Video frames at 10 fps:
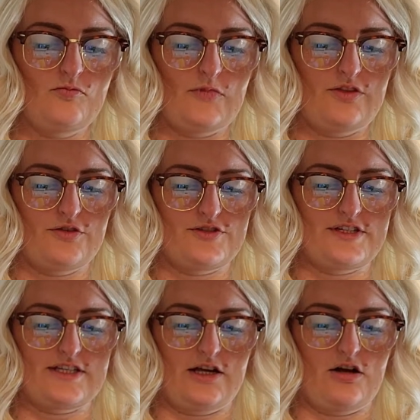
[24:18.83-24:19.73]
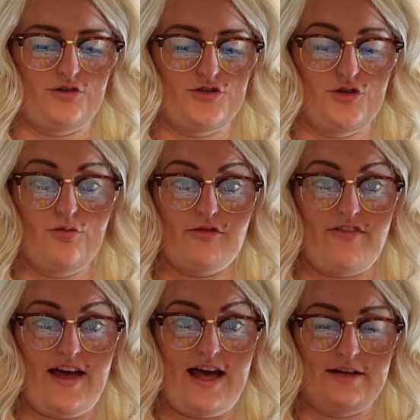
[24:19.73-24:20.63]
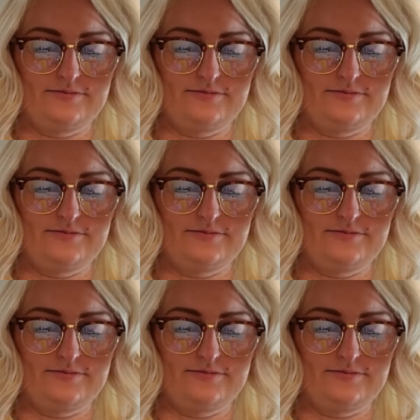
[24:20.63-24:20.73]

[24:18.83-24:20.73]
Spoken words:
there's this thing called superfat,